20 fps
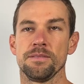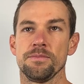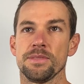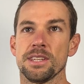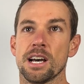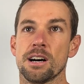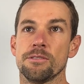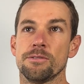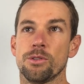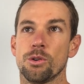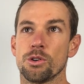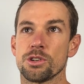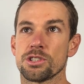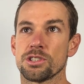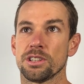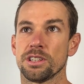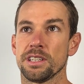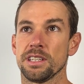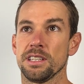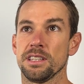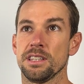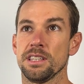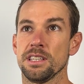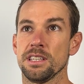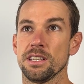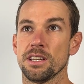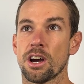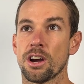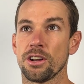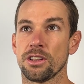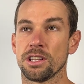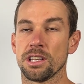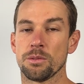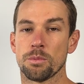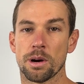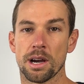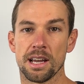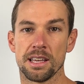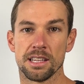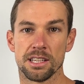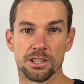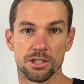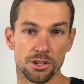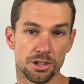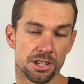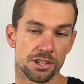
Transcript: Now, unfortunately, the only way that you